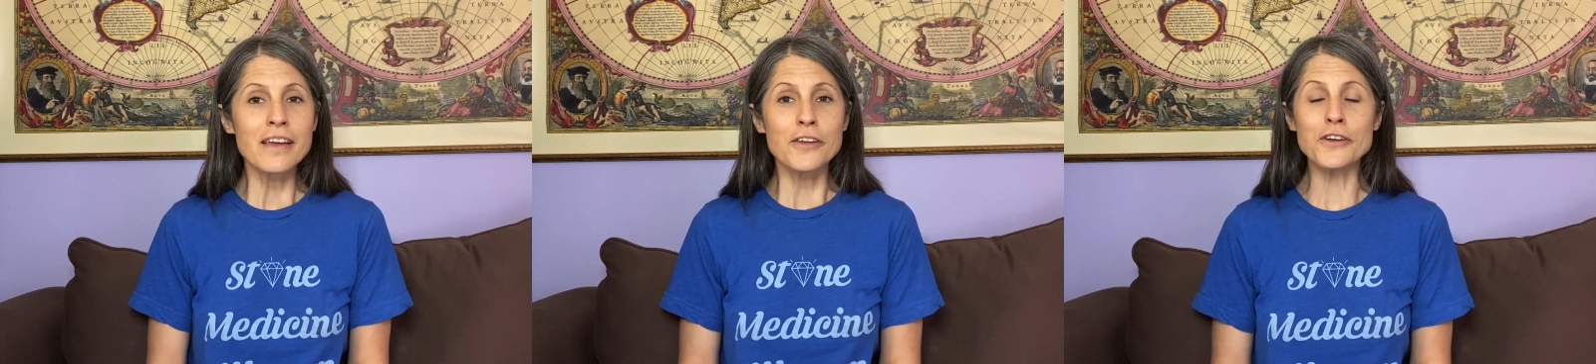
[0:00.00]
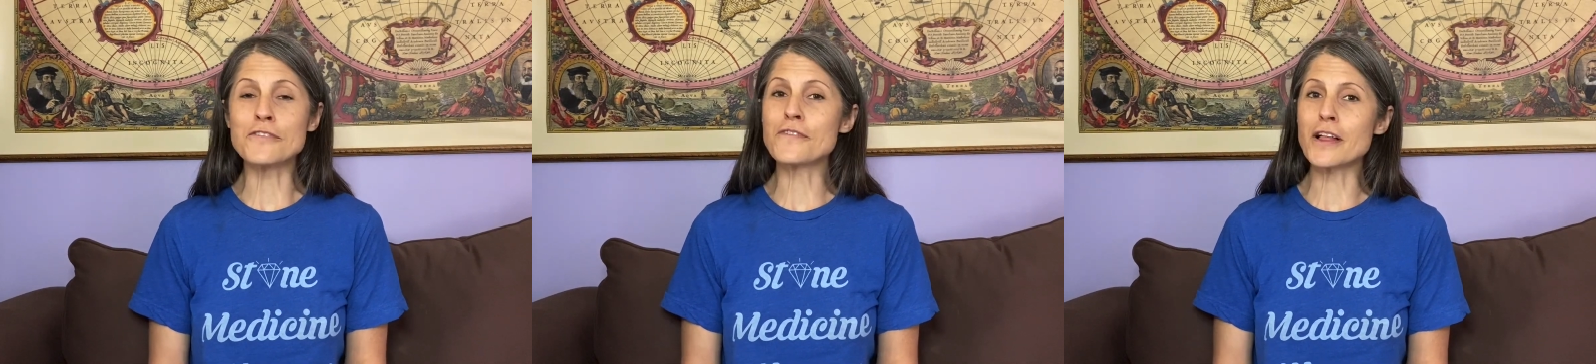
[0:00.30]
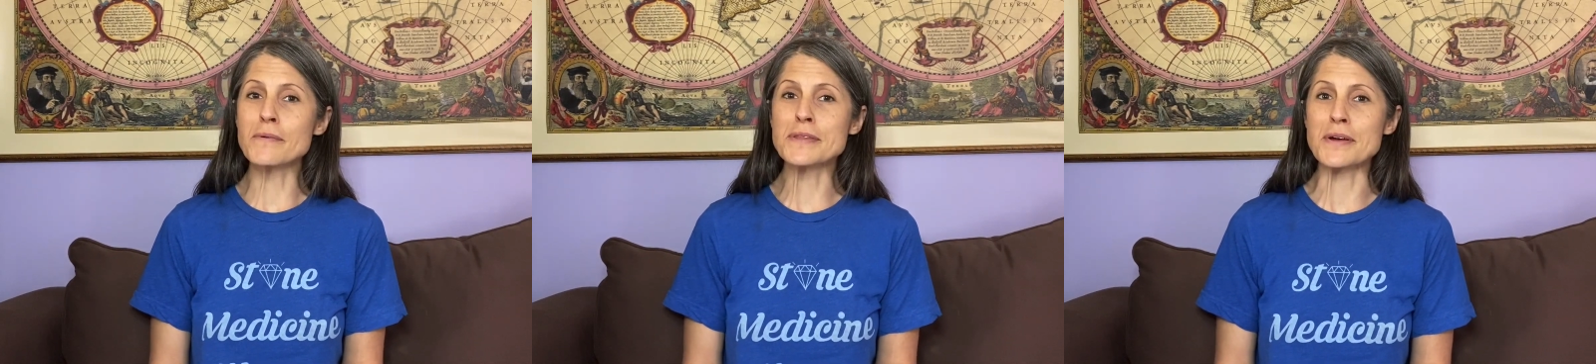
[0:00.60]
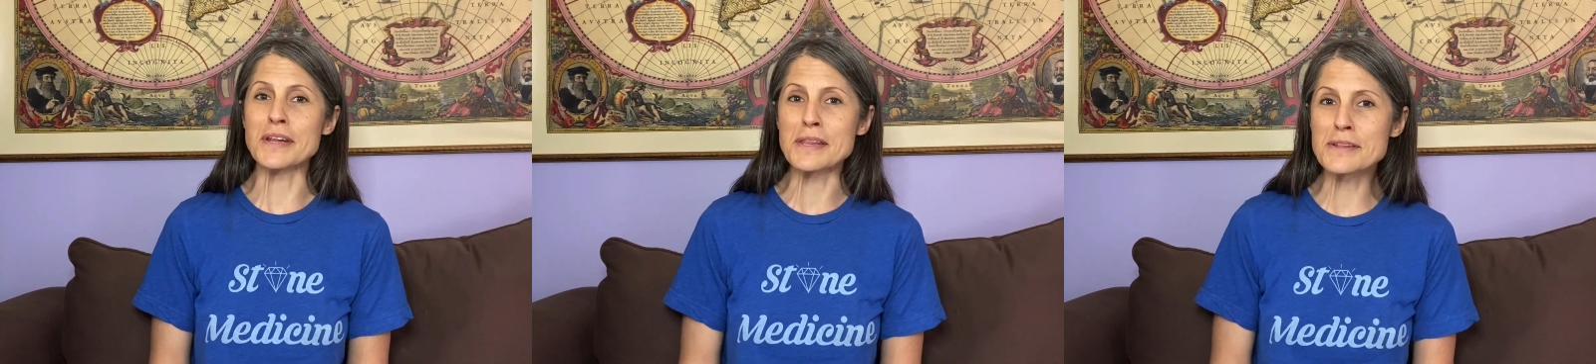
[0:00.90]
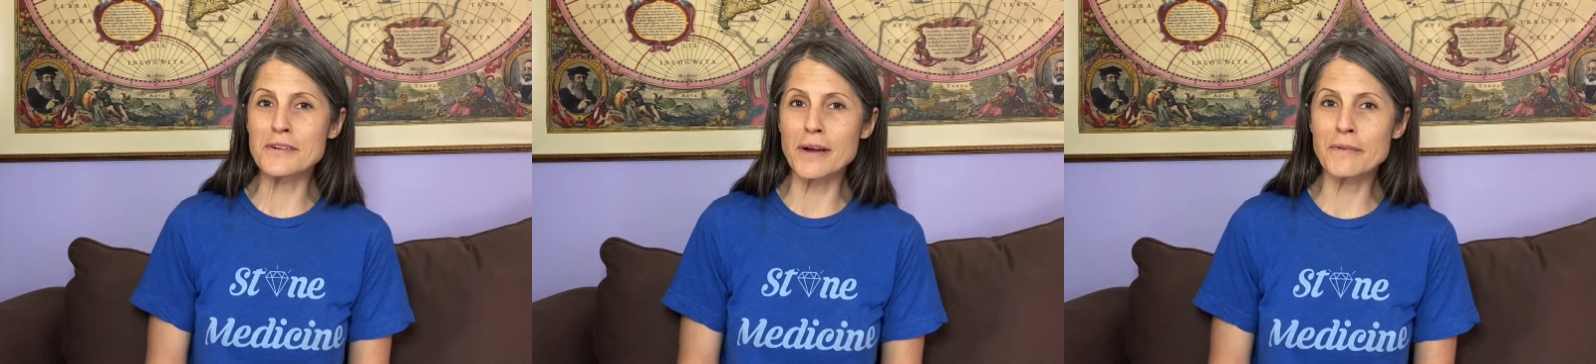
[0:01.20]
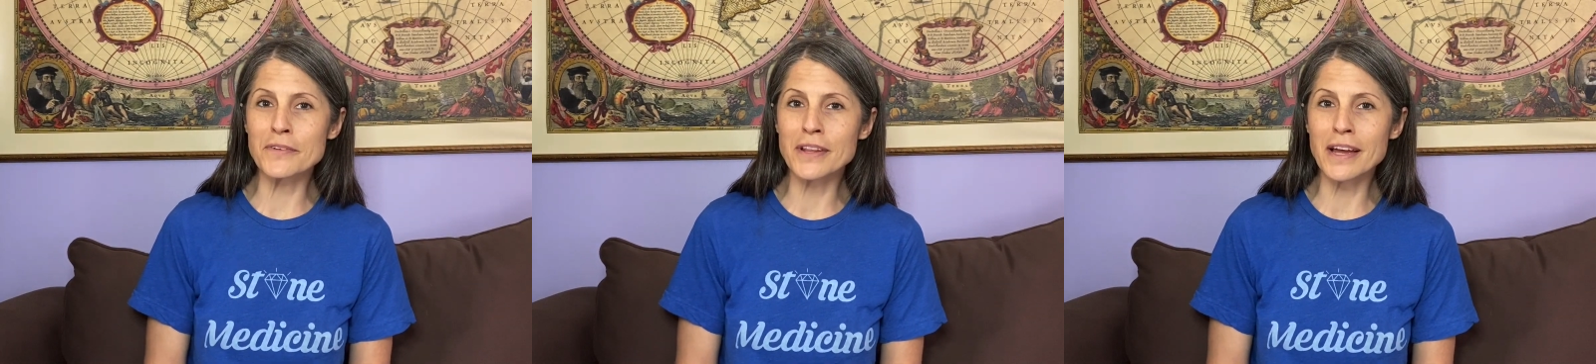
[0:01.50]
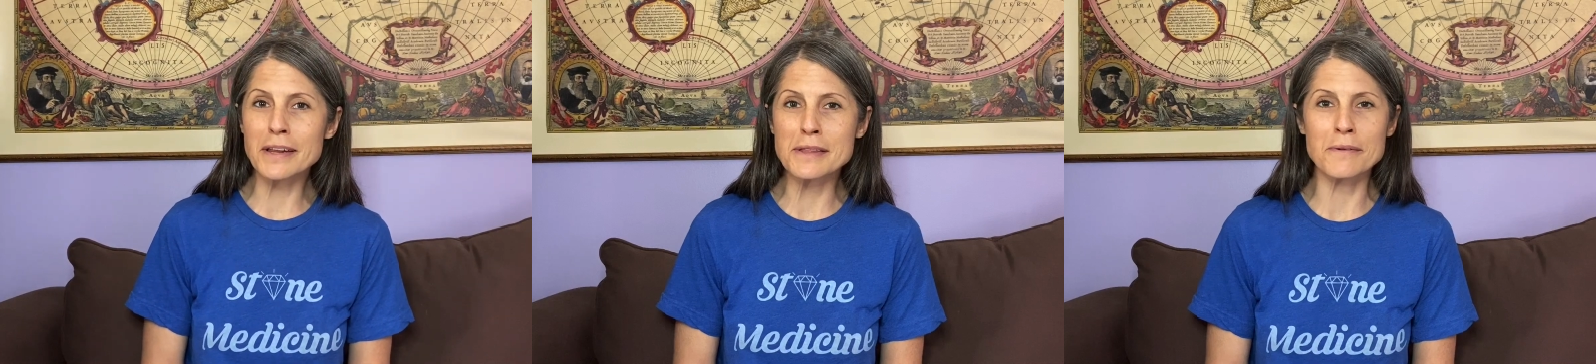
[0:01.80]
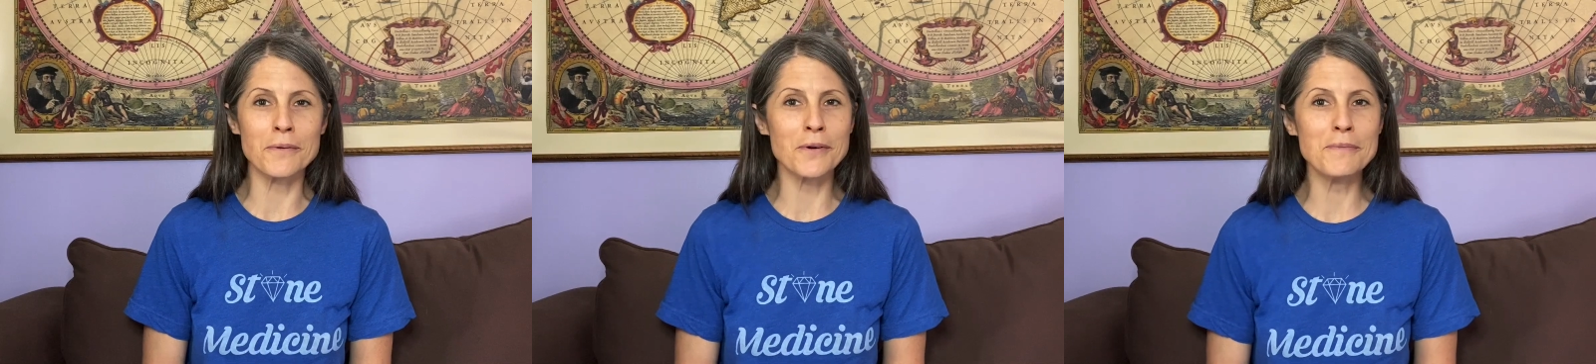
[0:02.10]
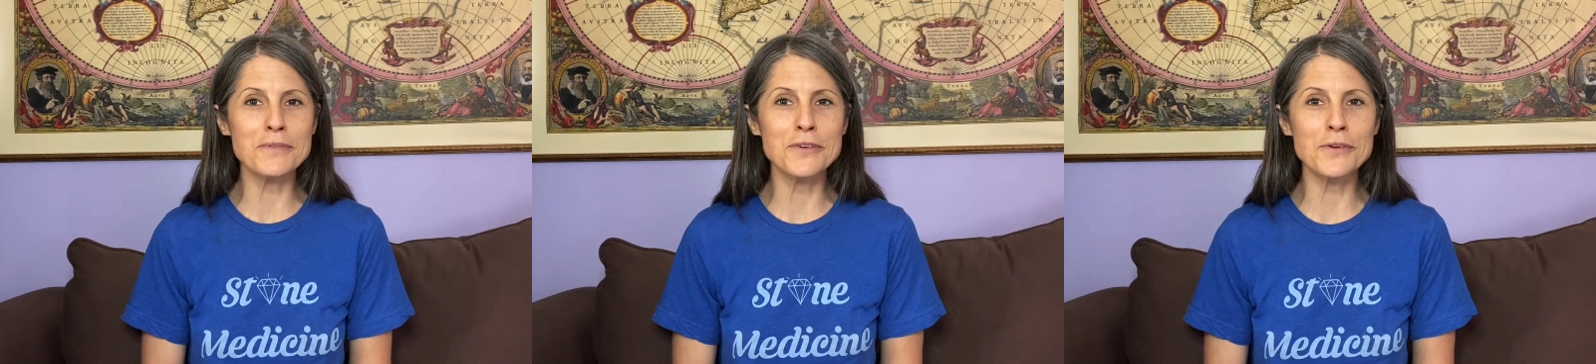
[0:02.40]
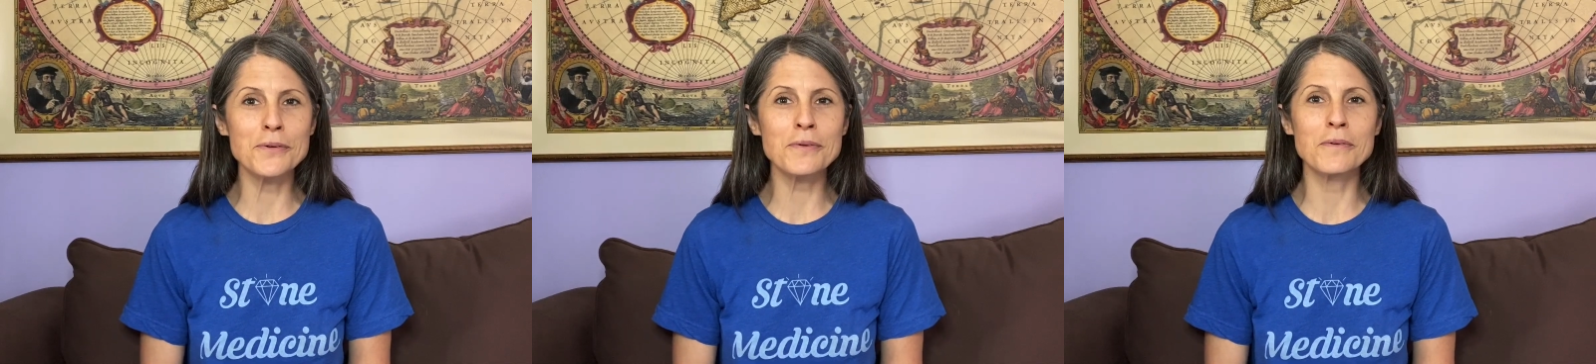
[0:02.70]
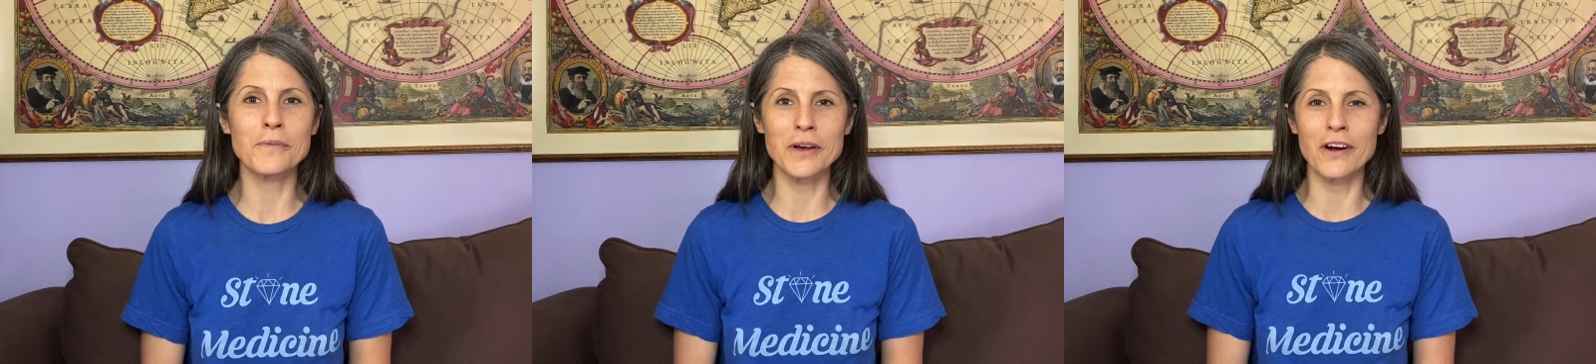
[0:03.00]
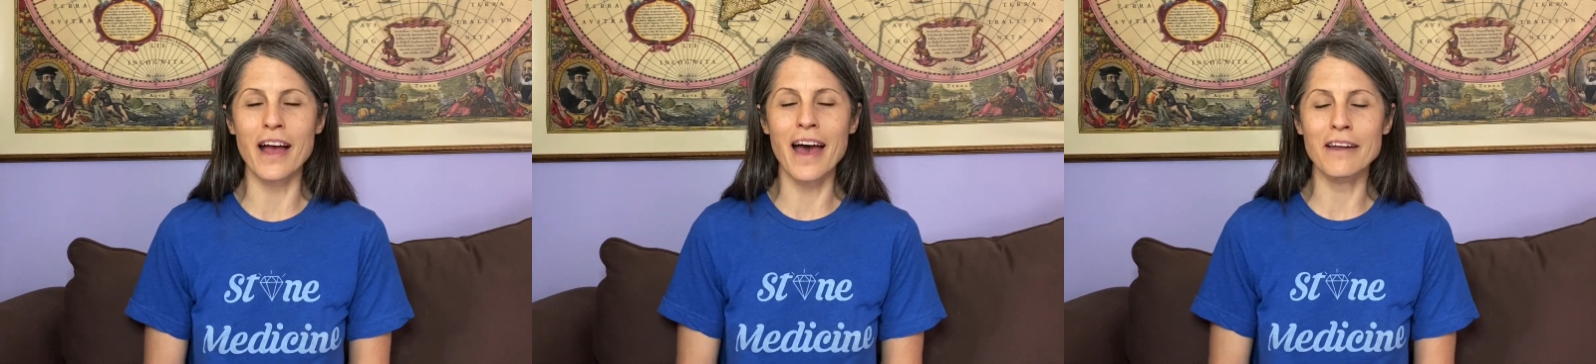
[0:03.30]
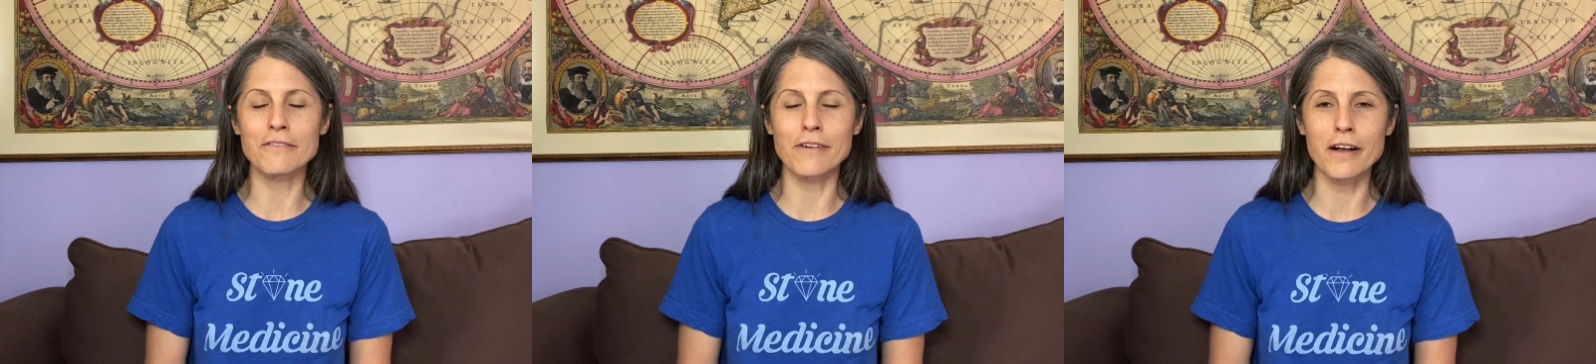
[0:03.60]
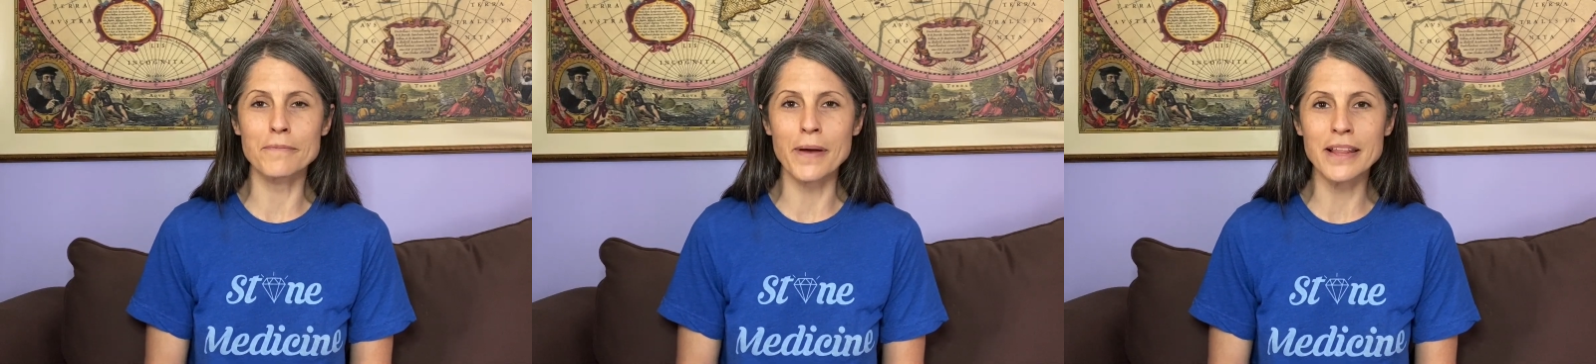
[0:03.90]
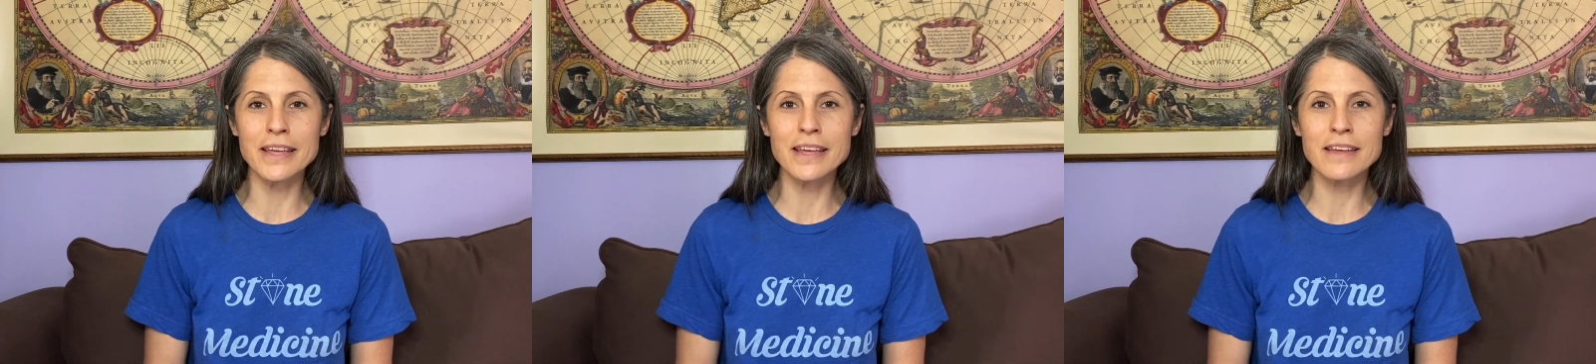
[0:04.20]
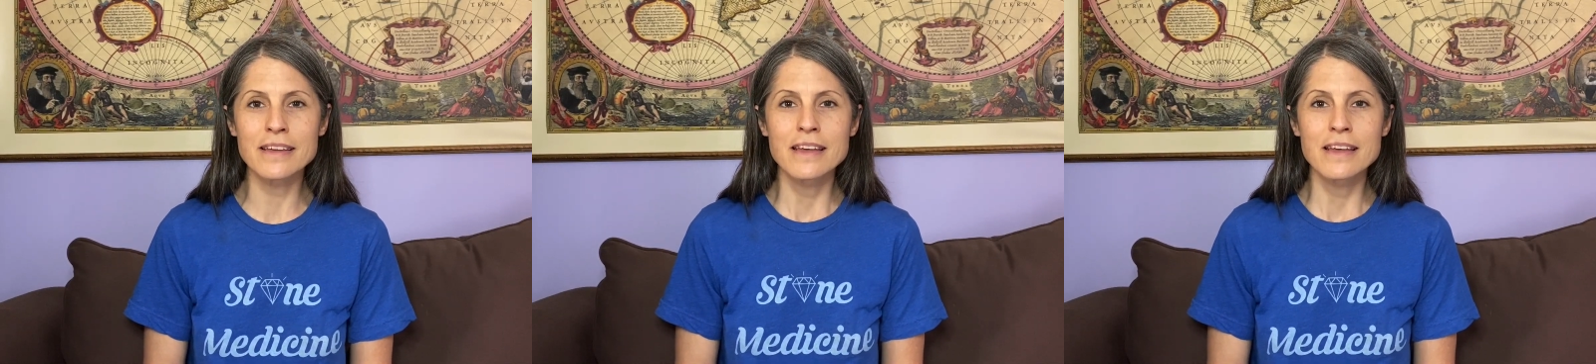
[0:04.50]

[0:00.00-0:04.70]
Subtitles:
You can follow us on Instagram if you'd like to see what we're up to. We are at Rockbelly.